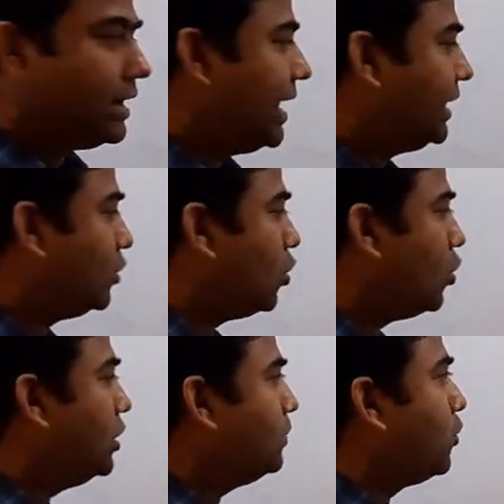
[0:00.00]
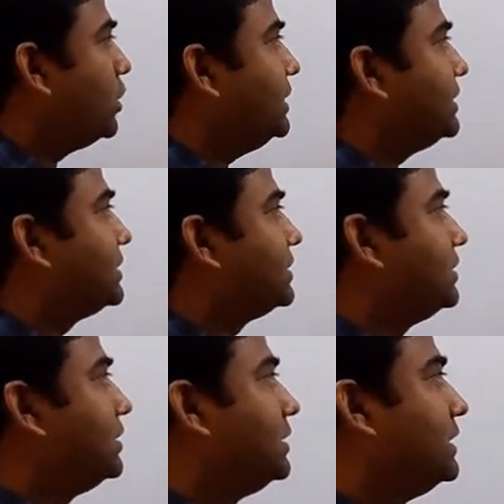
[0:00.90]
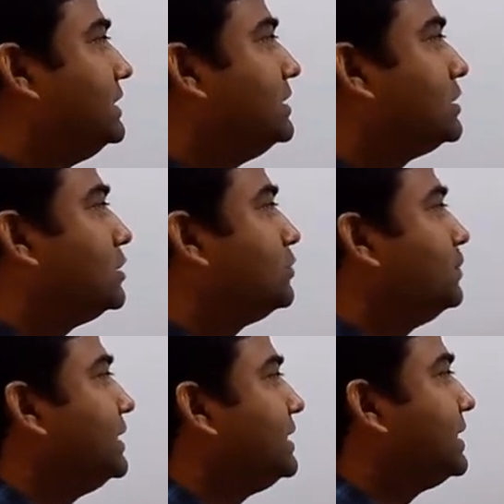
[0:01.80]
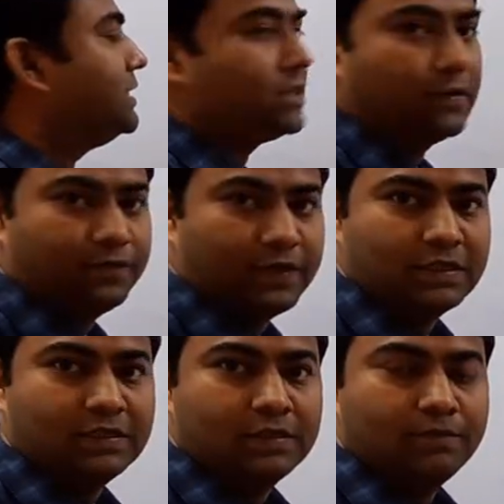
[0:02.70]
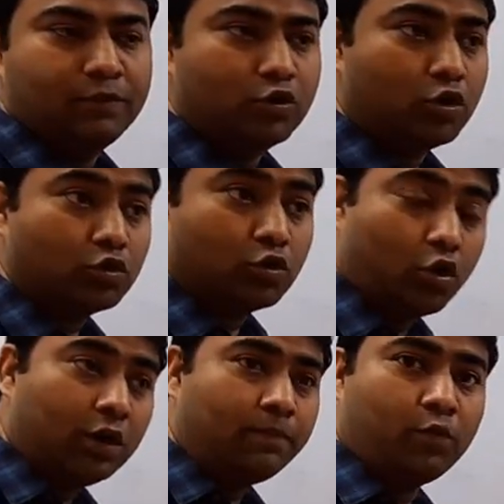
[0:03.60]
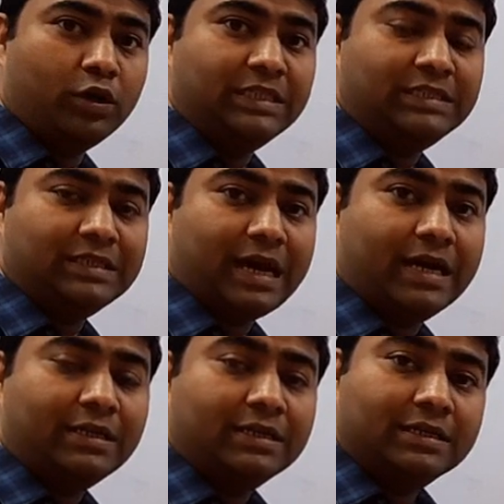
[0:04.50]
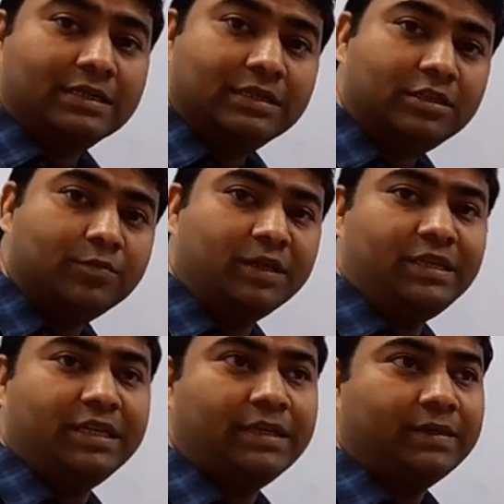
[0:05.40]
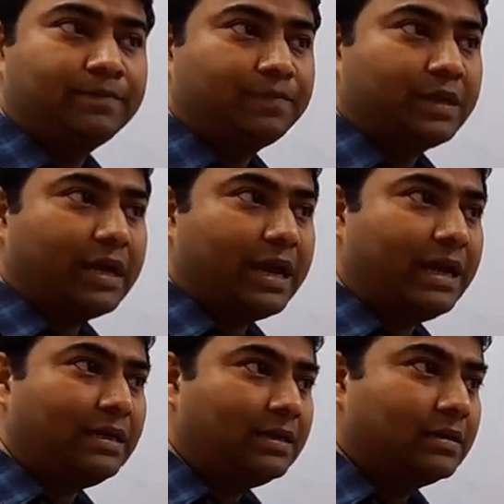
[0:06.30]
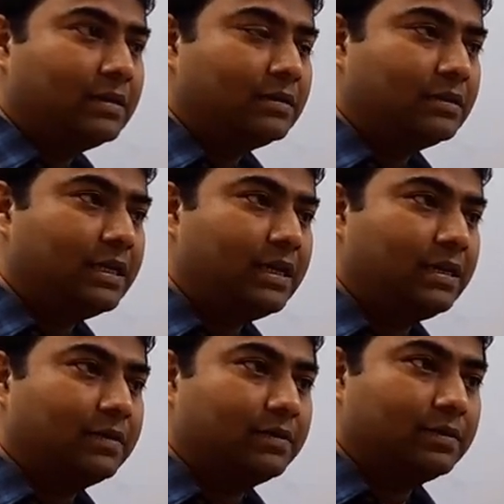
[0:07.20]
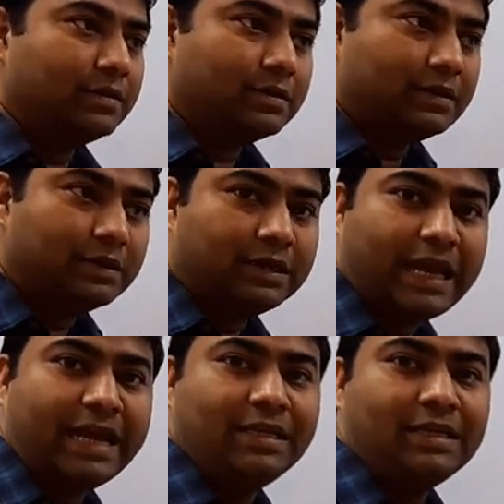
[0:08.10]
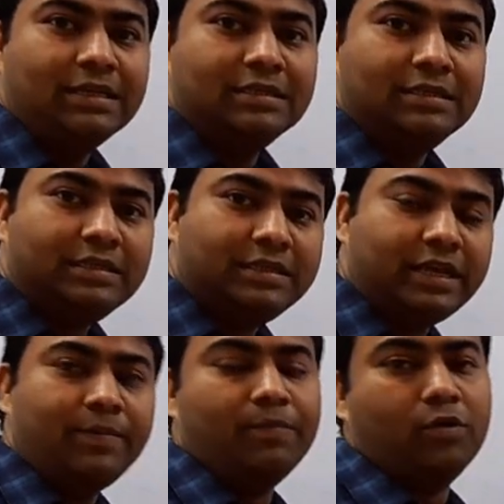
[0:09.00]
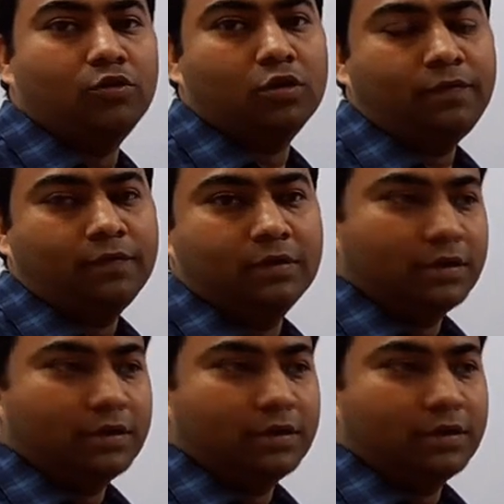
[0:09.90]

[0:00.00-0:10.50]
at all points in this spherical surface, because all points are symmetric and they carry same amount of